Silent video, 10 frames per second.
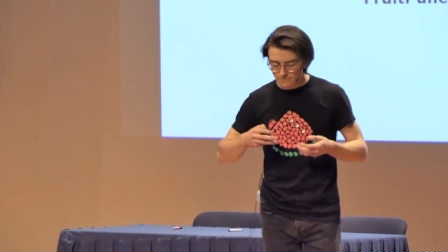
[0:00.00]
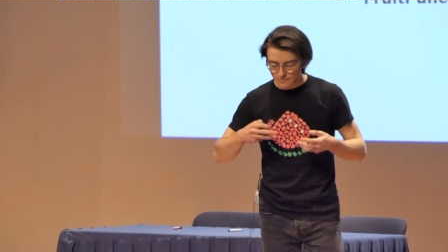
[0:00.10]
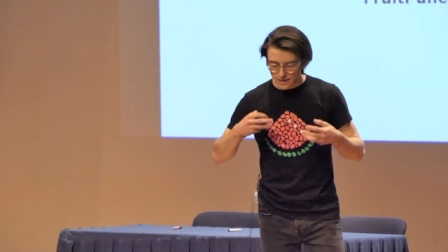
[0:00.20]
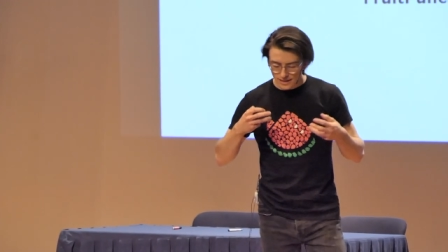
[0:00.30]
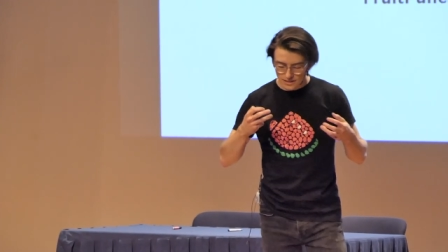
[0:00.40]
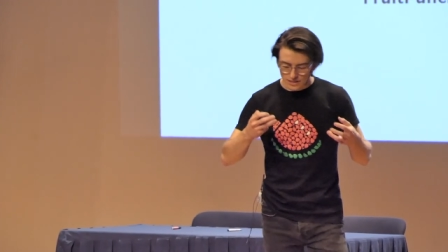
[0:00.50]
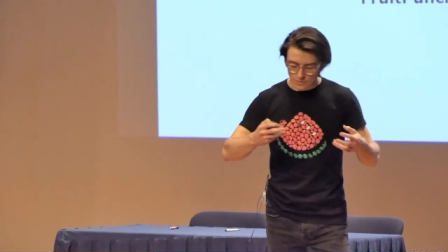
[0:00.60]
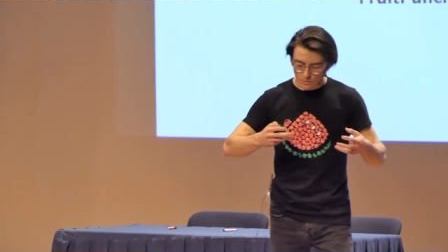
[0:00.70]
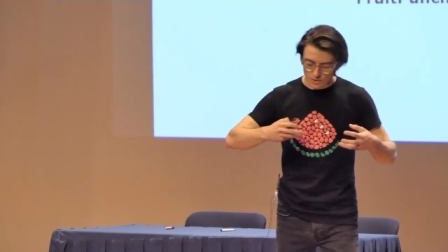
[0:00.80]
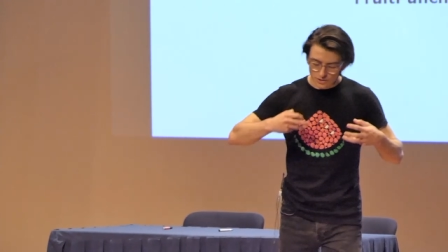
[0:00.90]
like I
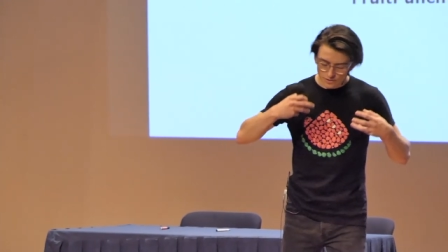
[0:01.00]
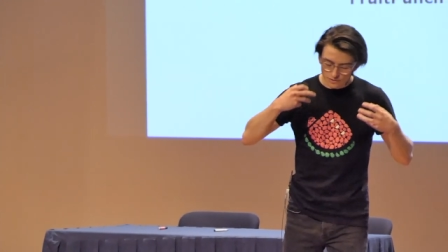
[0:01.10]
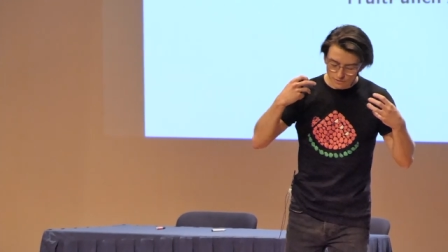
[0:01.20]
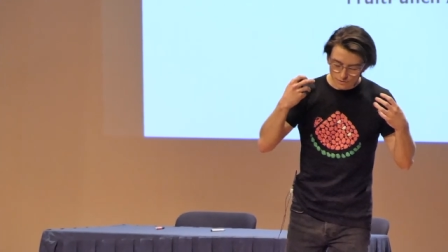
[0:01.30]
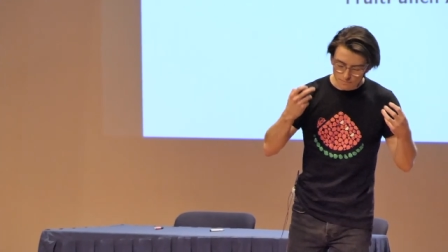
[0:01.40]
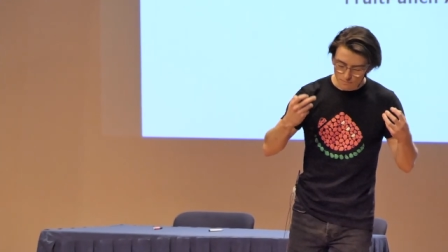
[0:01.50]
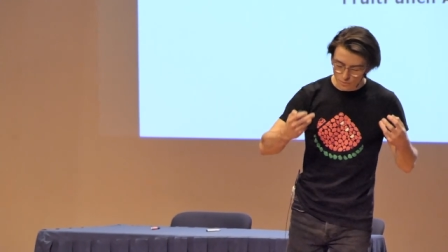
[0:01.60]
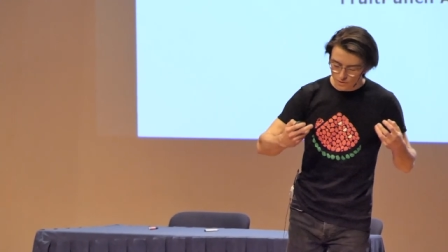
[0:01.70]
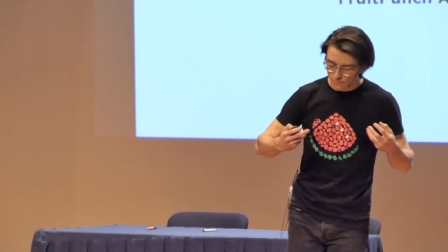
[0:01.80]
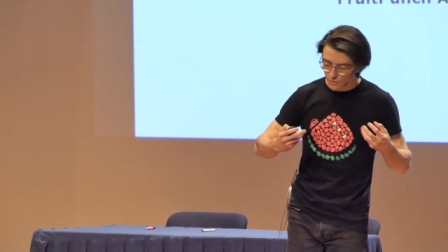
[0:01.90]
said, when we started to look
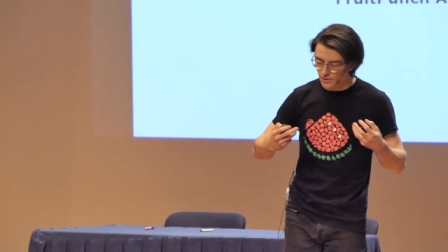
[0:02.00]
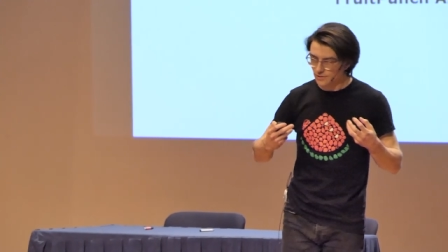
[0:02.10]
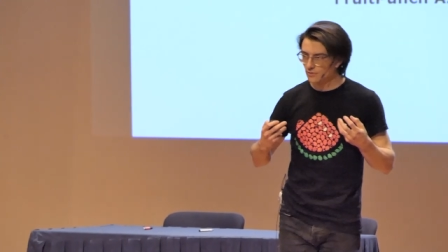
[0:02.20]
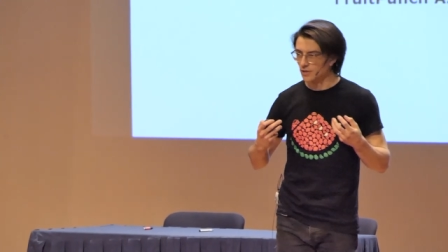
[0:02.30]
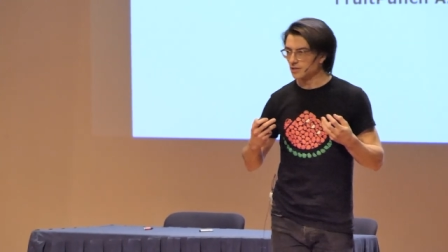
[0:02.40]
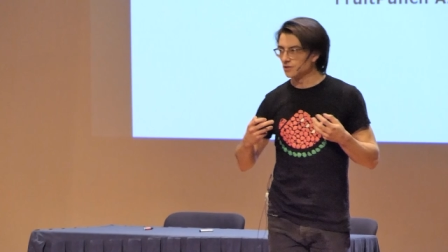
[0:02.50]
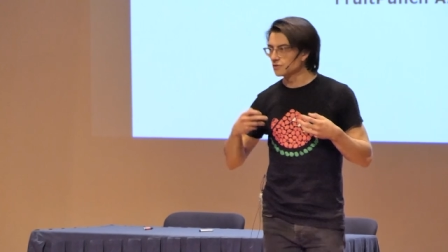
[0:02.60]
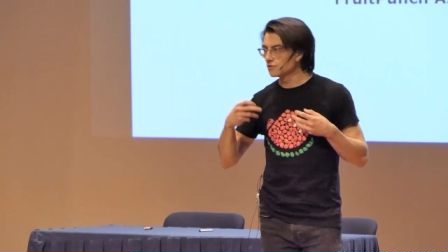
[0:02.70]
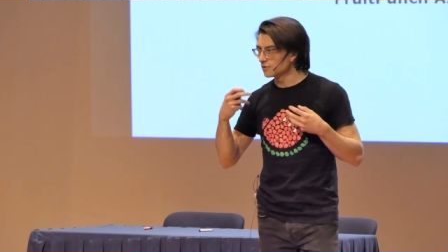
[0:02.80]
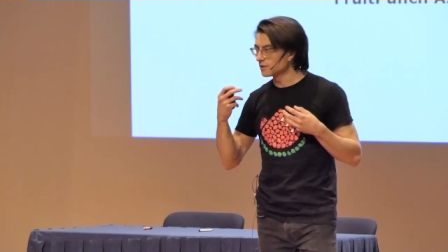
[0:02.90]
more and more into this,
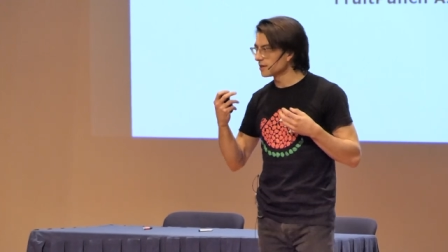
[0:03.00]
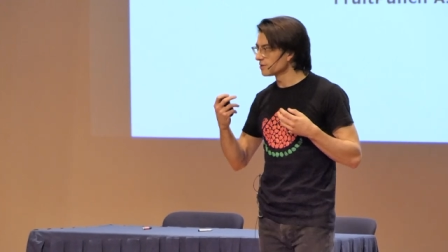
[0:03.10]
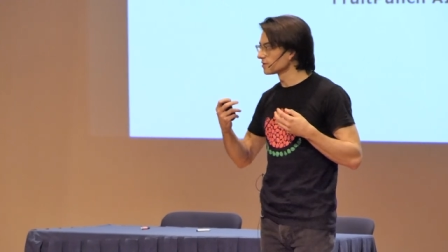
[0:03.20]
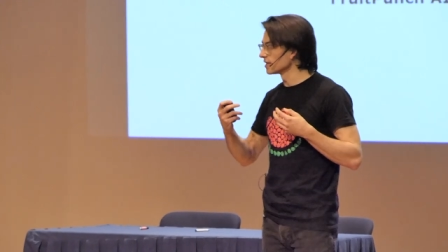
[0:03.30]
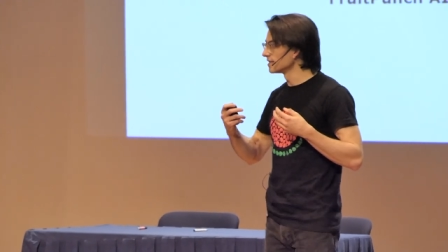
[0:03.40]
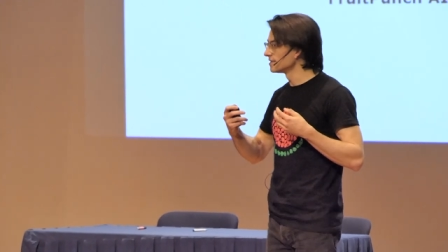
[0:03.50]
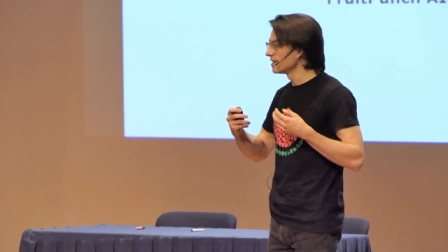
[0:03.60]
it turned out that